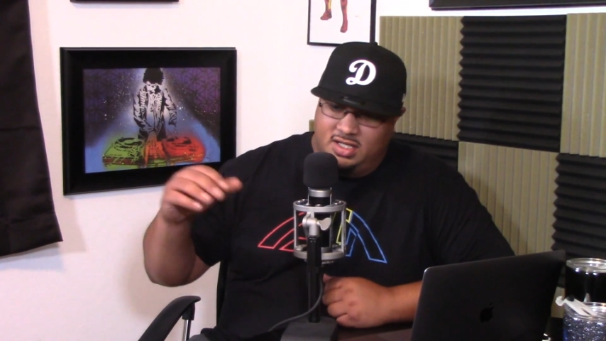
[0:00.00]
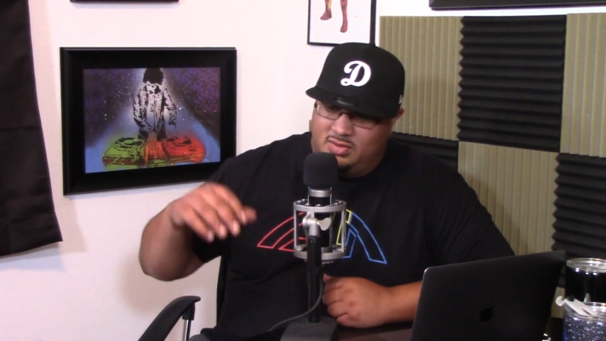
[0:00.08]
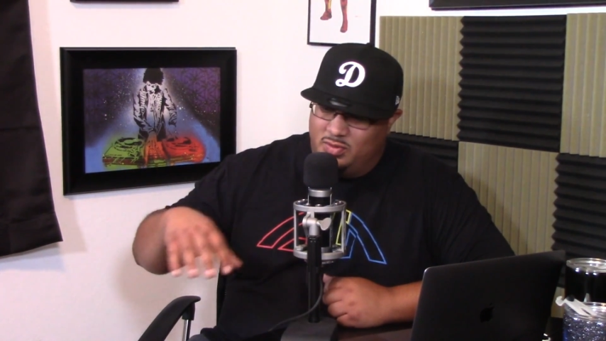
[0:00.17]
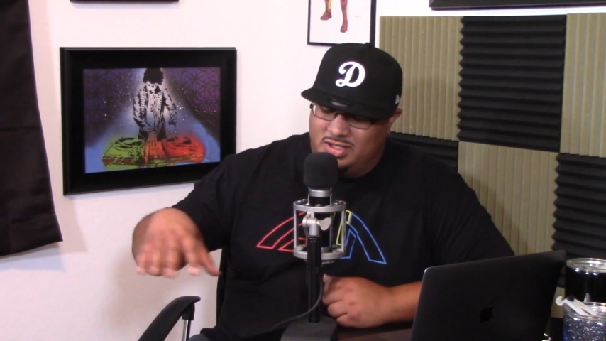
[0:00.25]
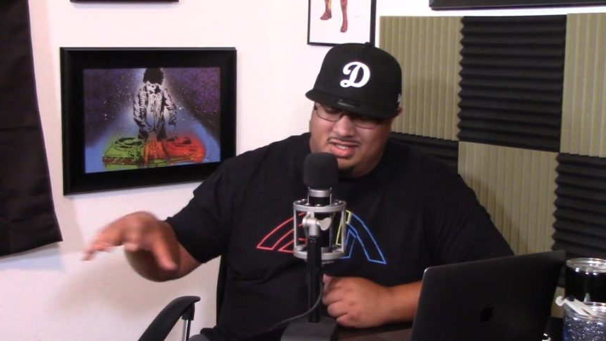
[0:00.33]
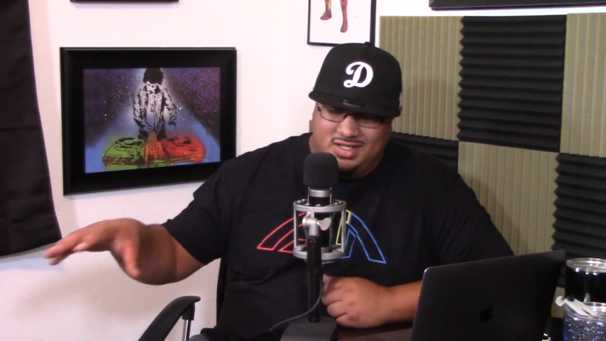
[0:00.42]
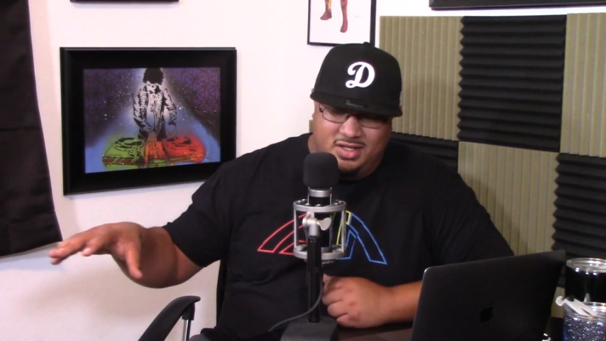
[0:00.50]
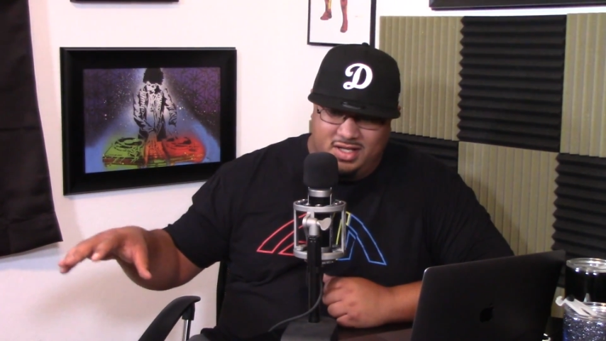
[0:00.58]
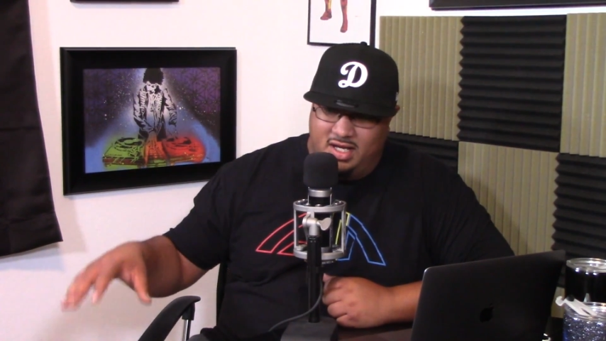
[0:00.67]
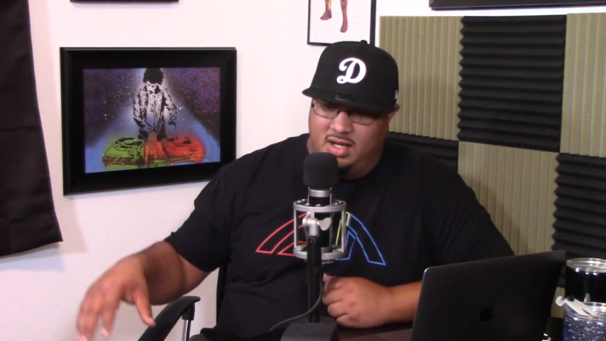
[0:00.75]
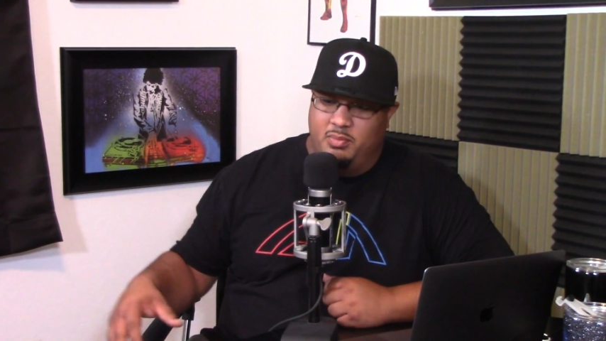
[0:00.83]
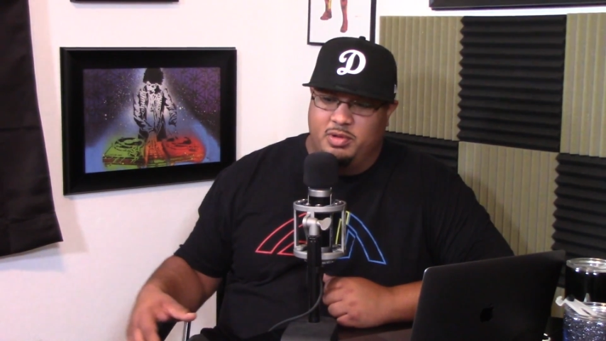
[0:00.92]
we're still in
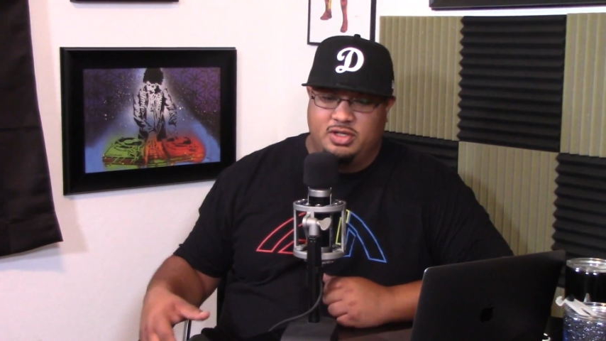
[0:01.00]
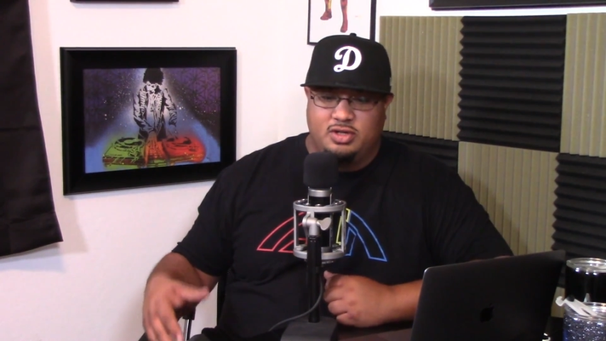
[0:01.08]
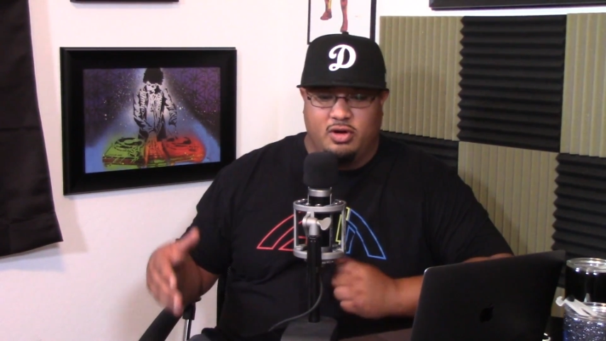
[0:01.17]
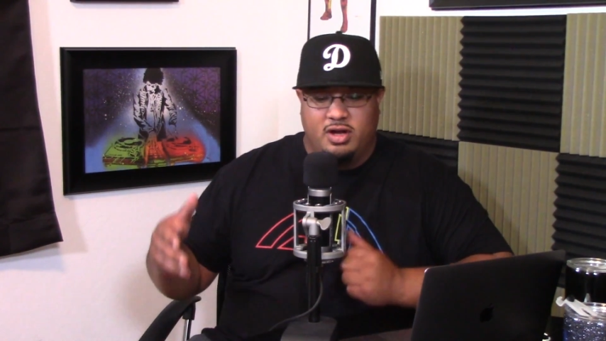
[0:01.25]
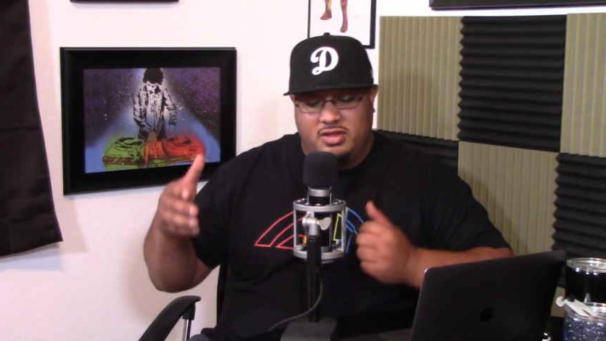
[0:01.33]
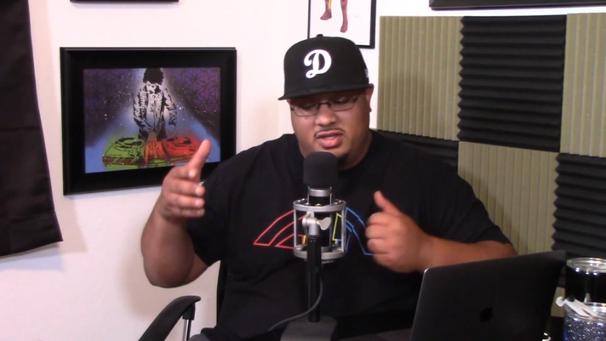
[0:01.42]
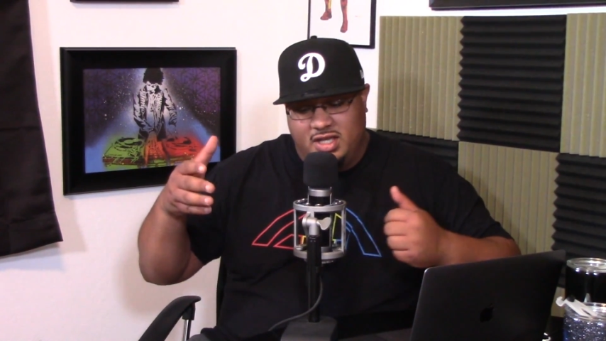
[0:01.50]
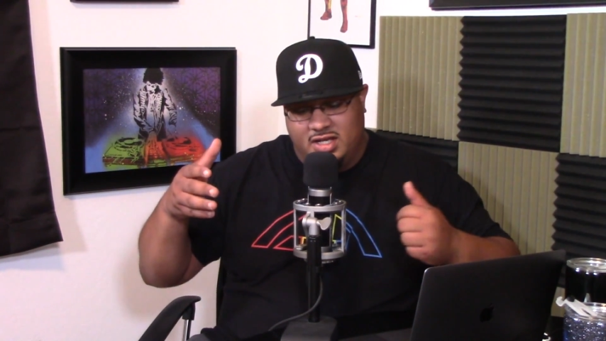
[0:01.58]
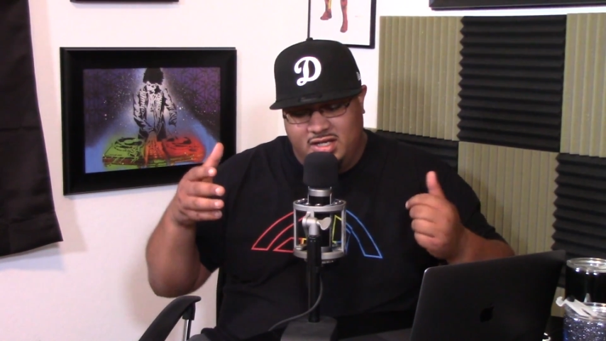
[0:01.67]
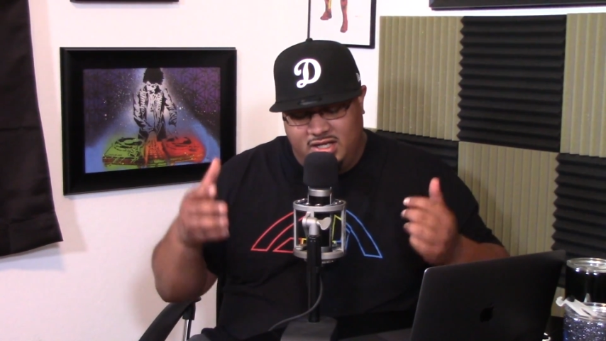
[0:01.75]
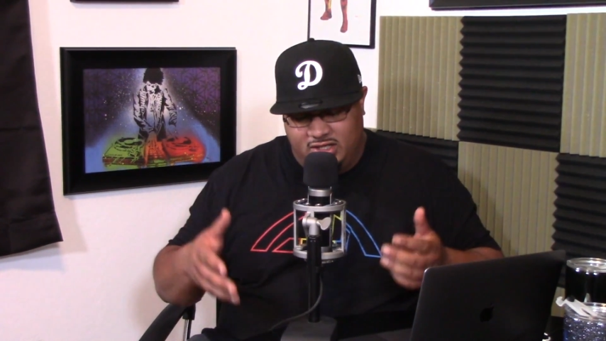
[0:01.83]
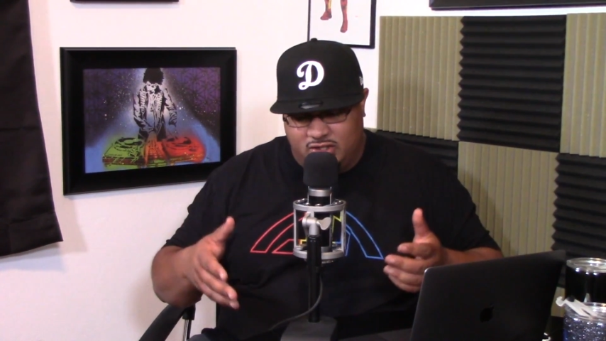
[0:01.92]
it, but during the
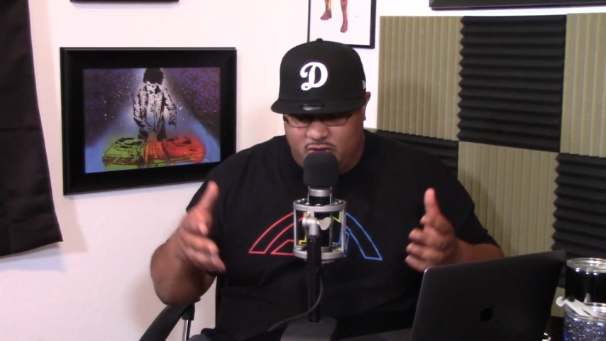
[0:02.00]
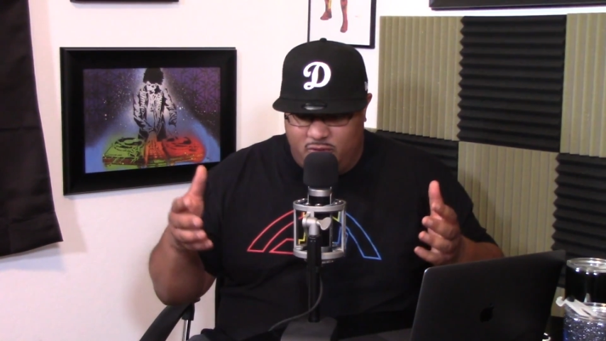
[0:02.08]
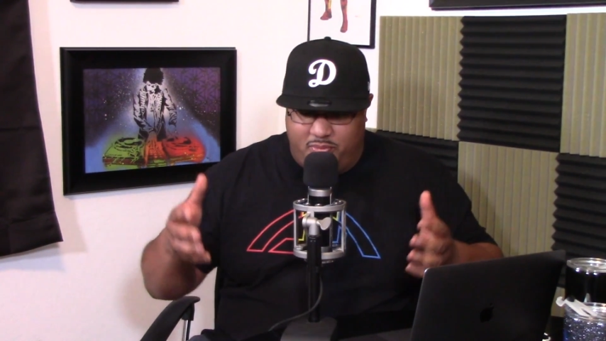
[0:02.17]
initial